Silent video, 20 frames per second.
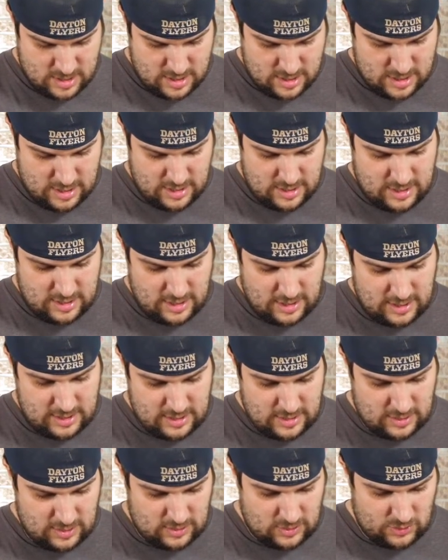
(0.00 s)
It
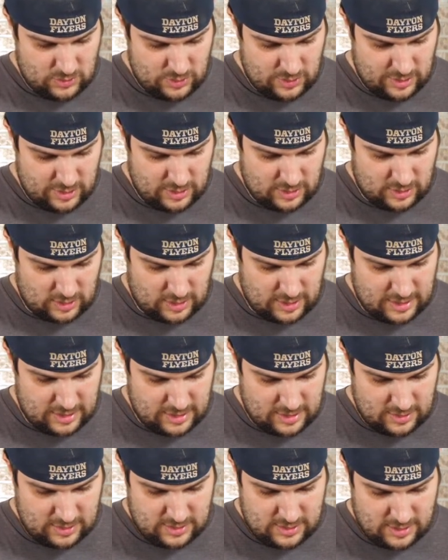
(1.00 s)
doesn't look like
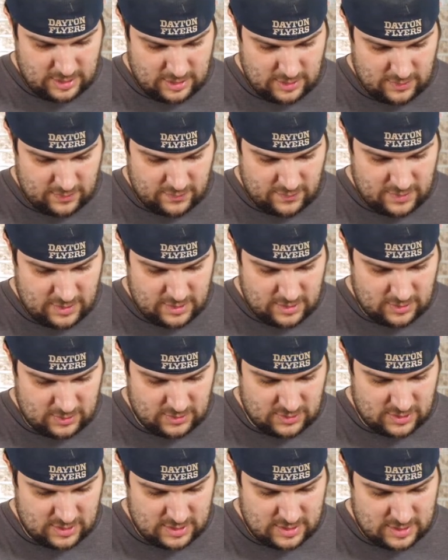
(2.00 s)
it. Looks like your
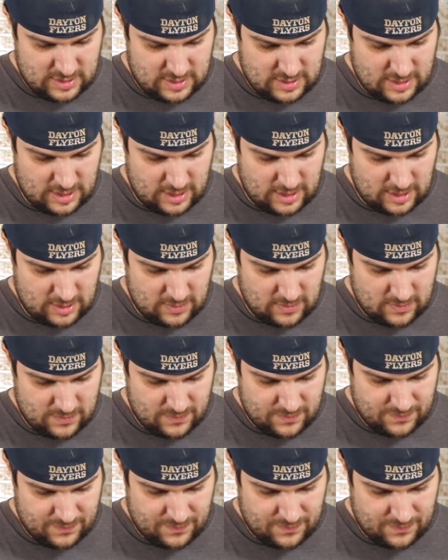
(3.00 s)
vehicles are the same.